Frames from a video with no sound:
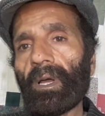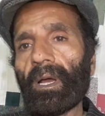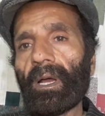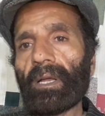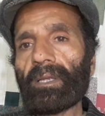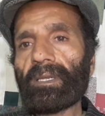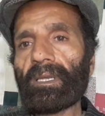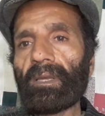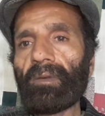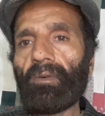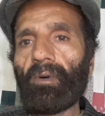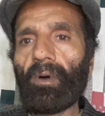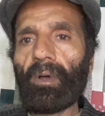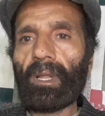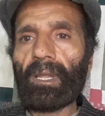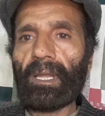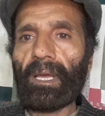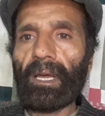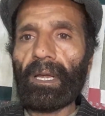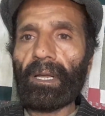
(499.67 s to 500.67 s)
achieve all
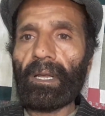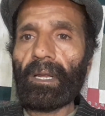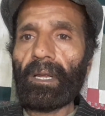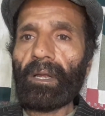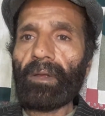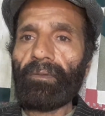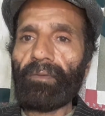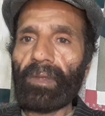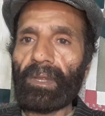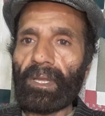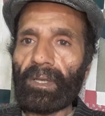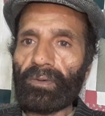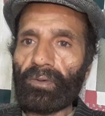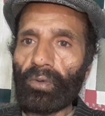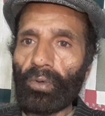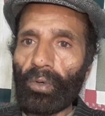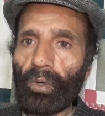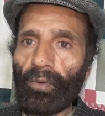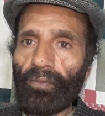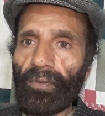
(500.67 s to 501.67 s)
that with the
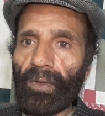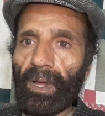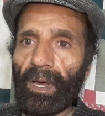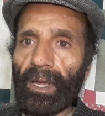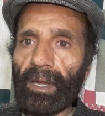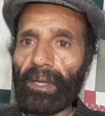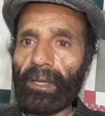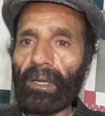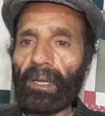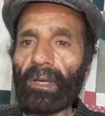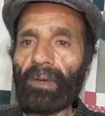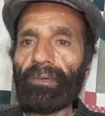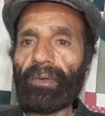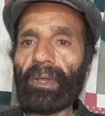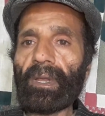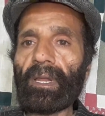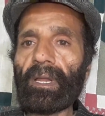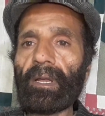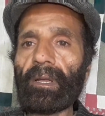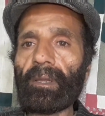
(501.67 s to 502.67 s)
solo flight. We
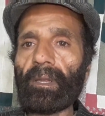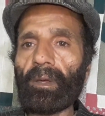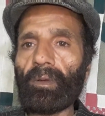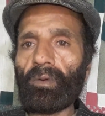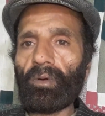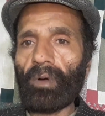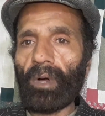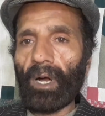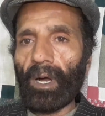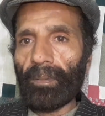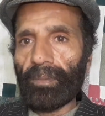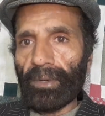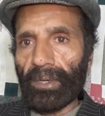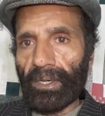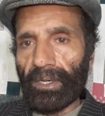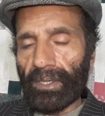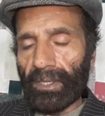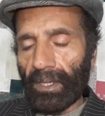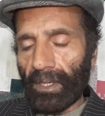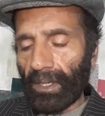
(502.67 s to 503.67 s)
need the
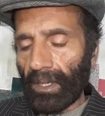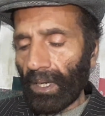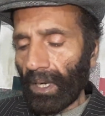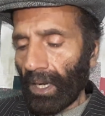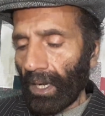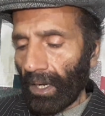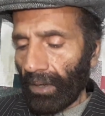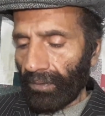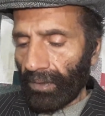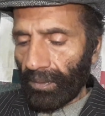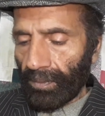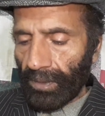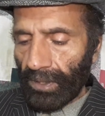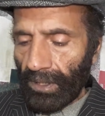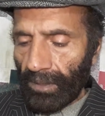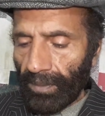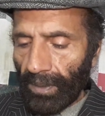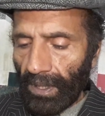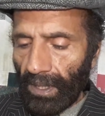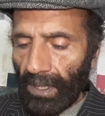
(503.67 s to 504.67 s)
cooperation of the
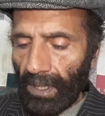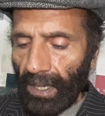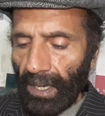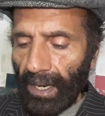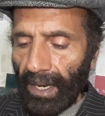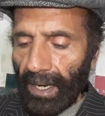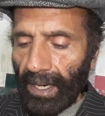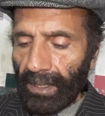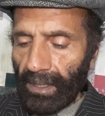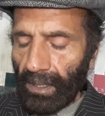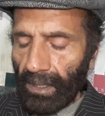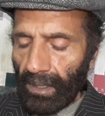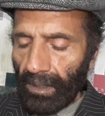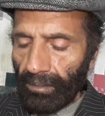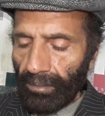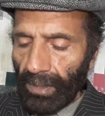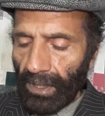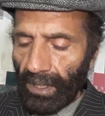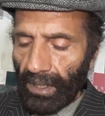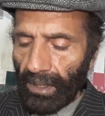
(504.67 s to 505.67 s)
people. And the
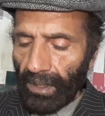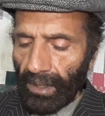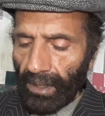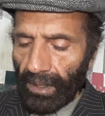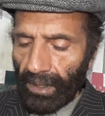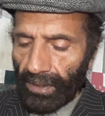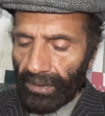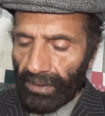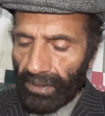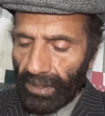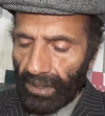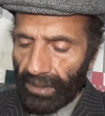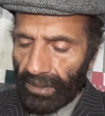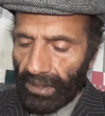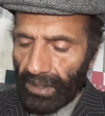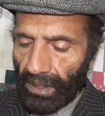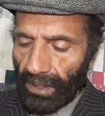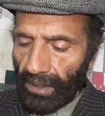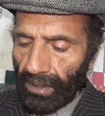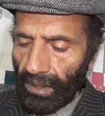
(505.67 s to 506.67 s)
number 6
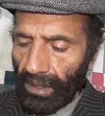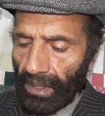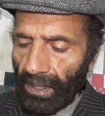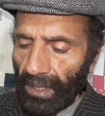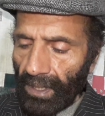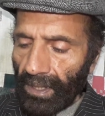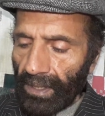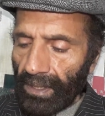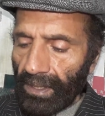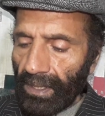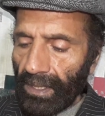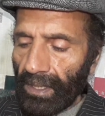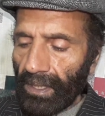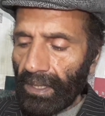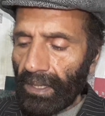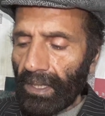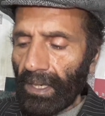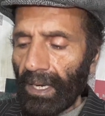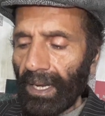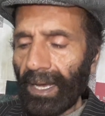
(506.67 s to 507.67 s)
is
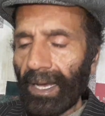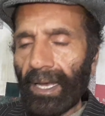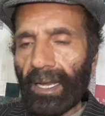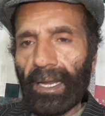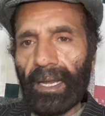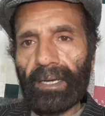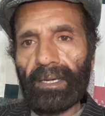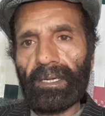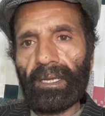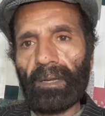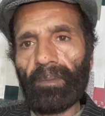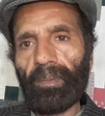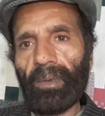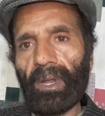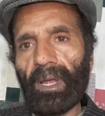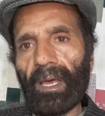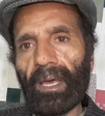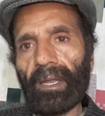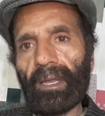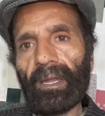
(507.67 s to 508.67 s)
create an action
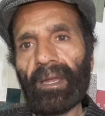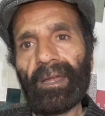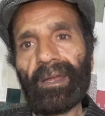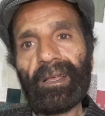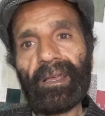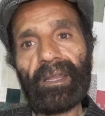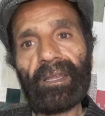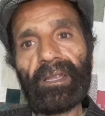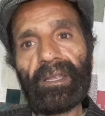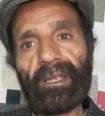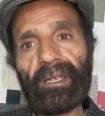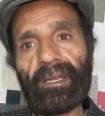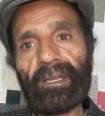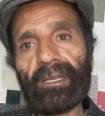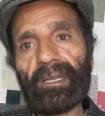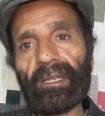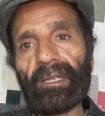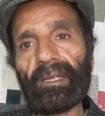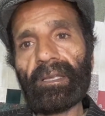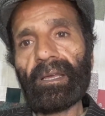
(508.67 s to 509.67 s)
plan.
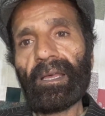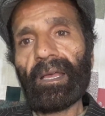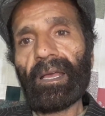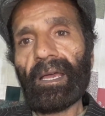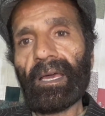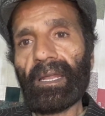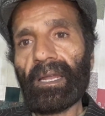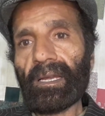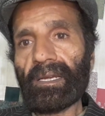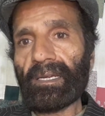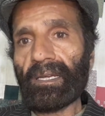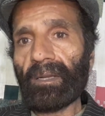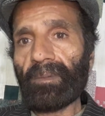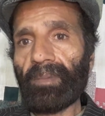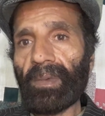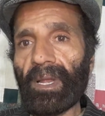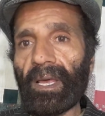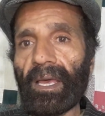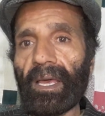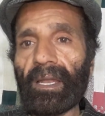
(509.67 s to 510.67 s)
Creating an action
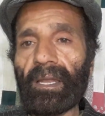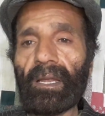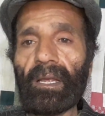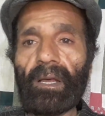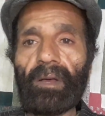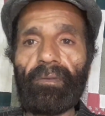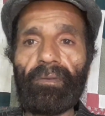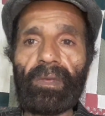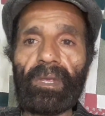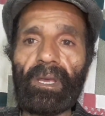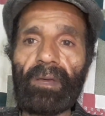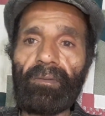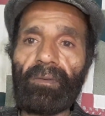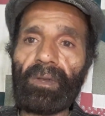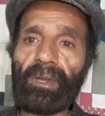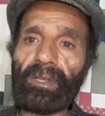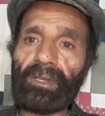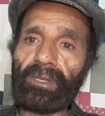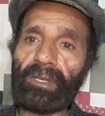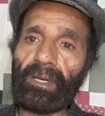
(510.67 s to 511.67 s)
plan, we have
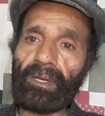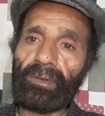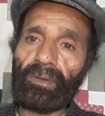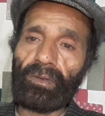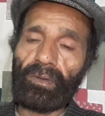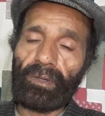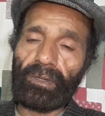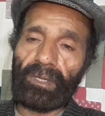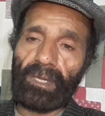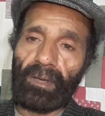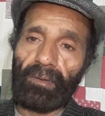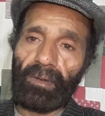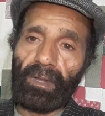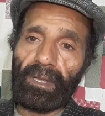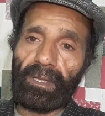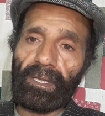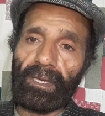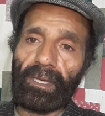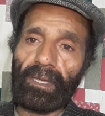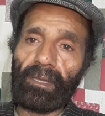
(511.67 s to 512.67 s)
listed so several
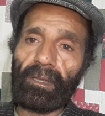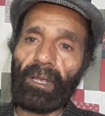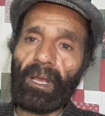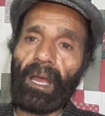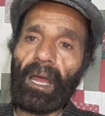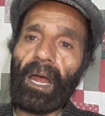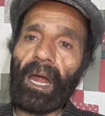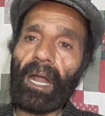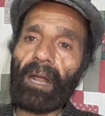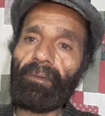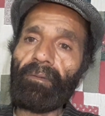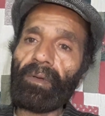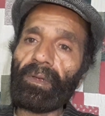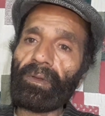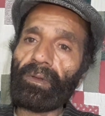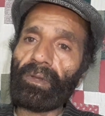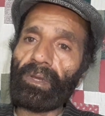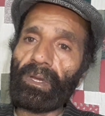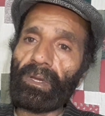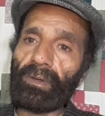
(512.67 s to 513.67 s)
things, and we
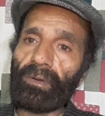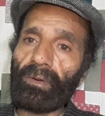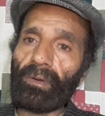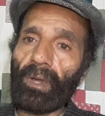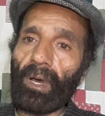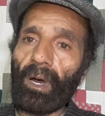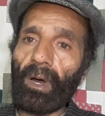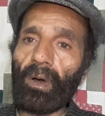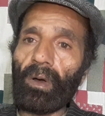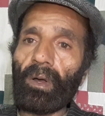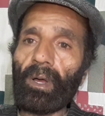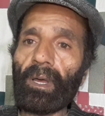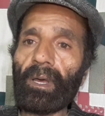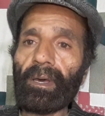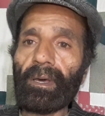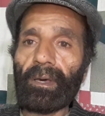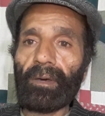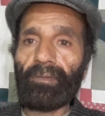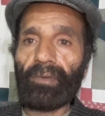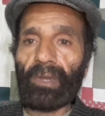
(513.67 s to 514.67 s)
need to know,
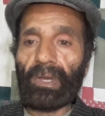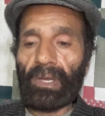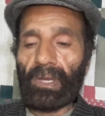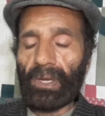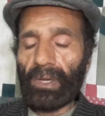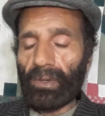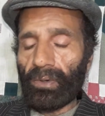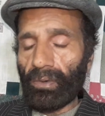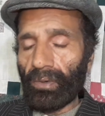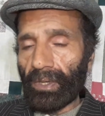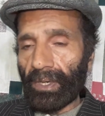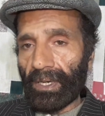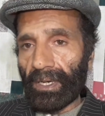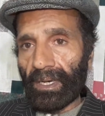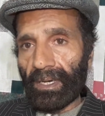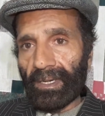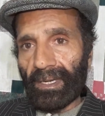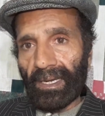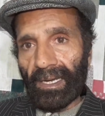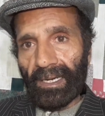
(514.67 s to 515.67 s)
we need to
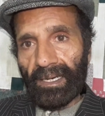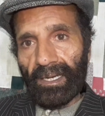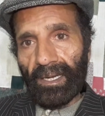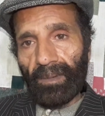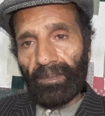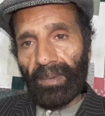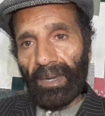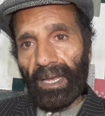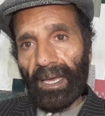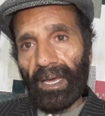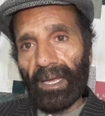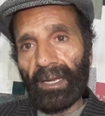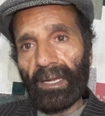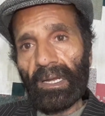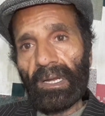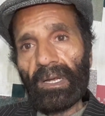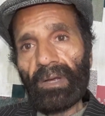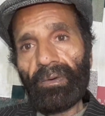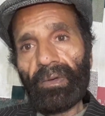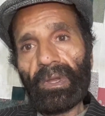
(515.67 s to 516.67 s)
create an action plan.
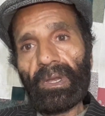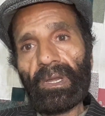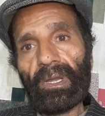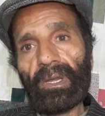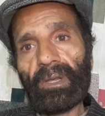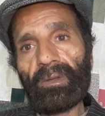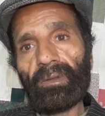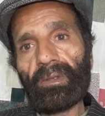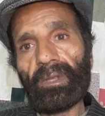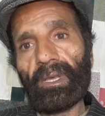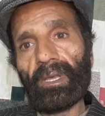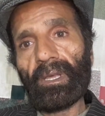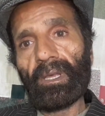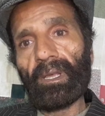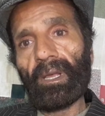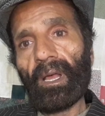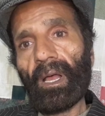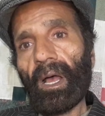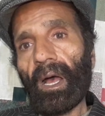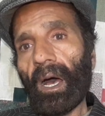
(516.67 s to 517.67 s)
We need to think,
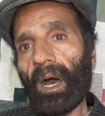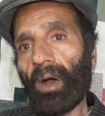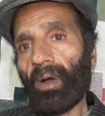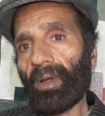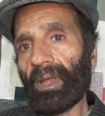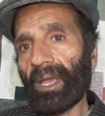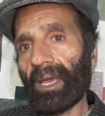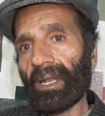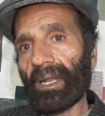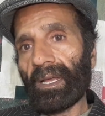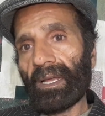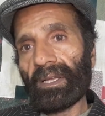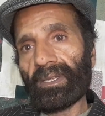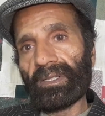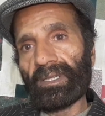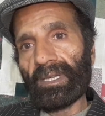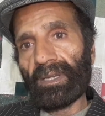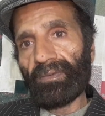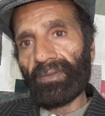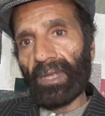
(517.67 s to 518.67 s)
how can I
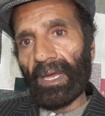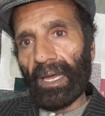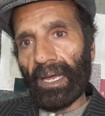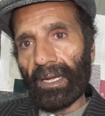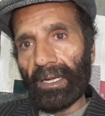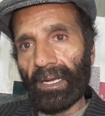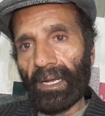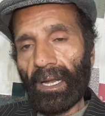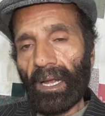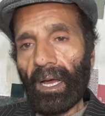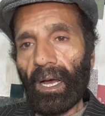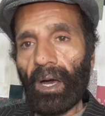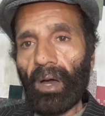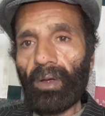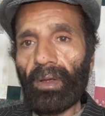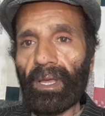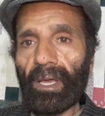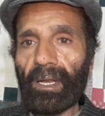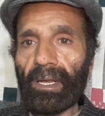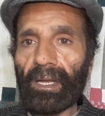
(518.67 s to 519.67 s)
achieve that, how
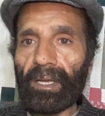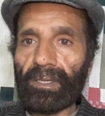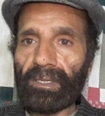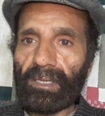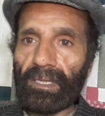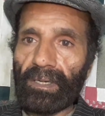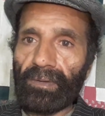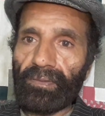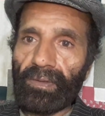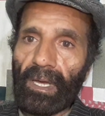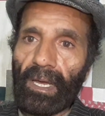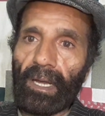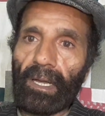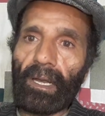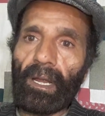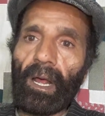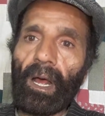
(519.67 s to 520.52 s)
can I achieve that,